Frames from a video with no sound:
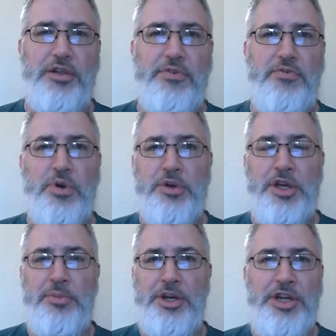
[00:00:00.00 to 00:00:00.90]
of a former
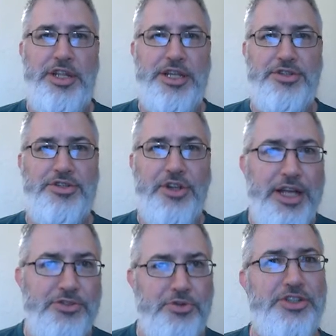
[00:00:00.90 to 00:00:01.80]
community that still
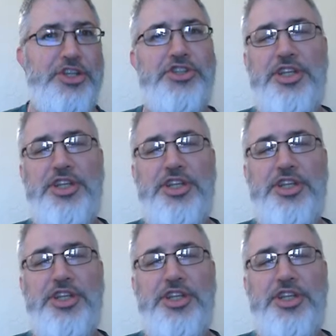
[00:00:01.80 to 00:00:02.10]
has residents